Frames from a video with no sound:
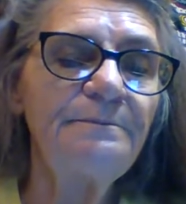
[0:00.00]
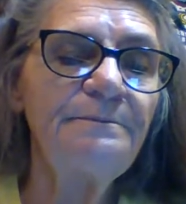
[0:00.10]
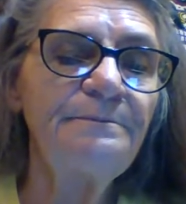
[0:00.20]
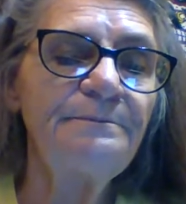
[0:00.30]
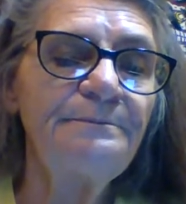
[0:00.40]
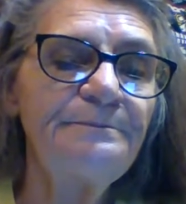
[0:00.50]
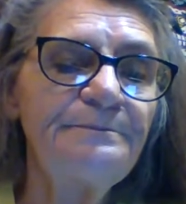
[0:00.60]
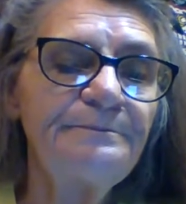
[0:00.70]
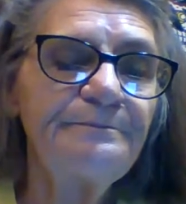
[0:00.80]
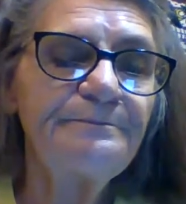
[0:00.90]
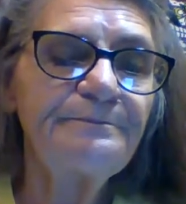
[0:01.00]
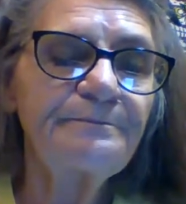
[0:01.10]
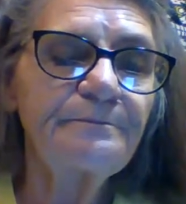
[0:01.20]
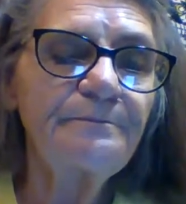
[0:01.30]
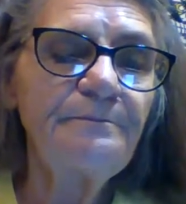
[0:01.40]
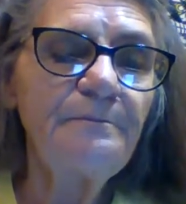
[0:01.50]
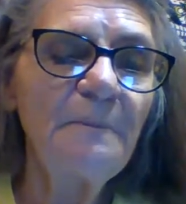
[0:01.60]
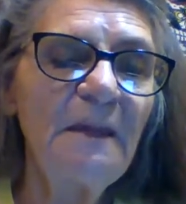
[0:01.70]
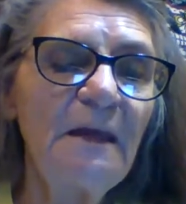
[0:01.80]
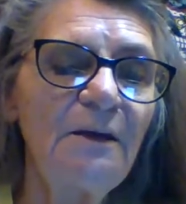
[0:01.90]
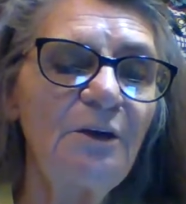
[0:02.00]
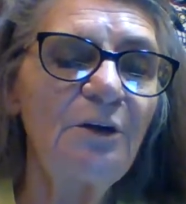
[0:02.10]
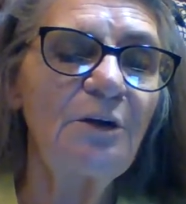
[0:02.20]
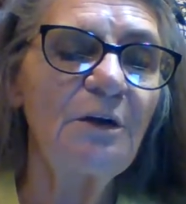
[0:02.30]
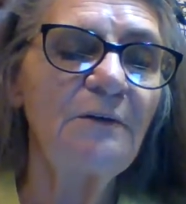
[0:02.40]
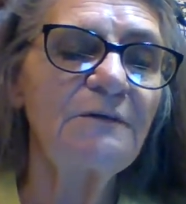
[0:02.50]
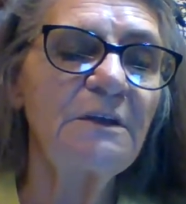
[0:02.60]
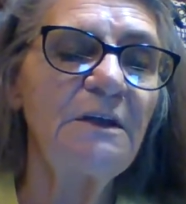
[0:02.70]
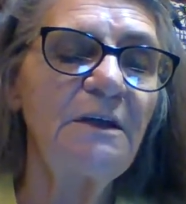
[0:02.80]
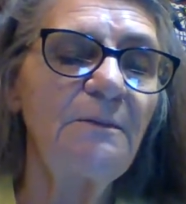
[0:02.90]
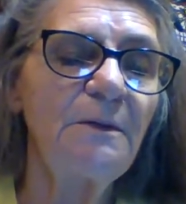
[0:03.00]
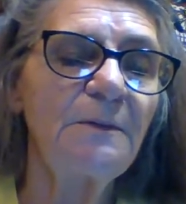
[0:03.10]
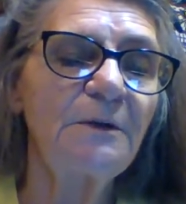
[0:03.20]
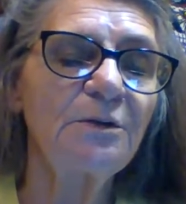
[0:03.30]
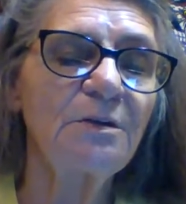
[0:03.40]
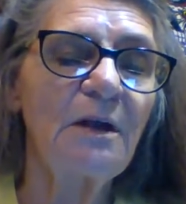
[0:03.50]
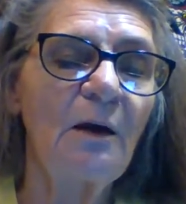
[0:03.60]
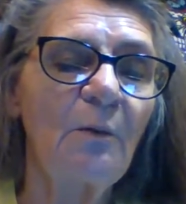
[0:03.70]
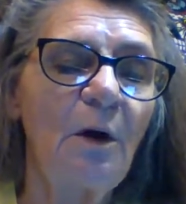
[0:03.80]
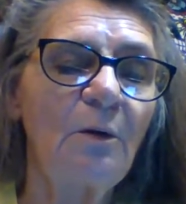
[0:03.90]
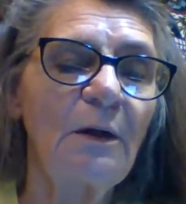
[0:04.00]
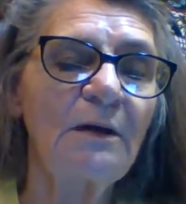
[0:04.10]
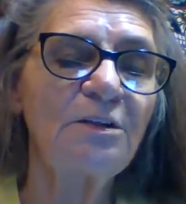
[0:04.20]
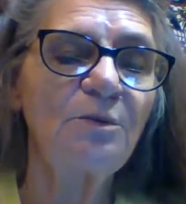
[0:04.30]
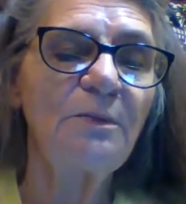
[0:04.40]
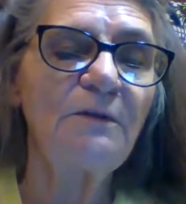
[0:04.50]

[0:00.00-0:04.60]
and good enough to keep the person I want, I shall be